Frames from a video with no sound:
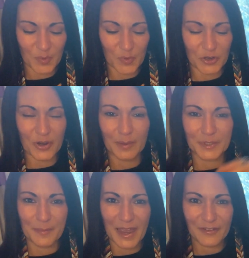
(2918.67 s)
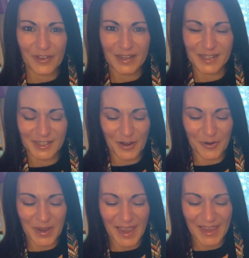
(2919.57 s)
what you're able to manifest.
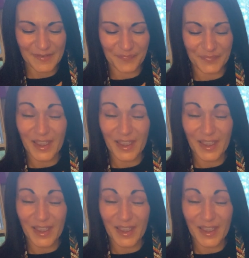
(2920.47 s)
Okay.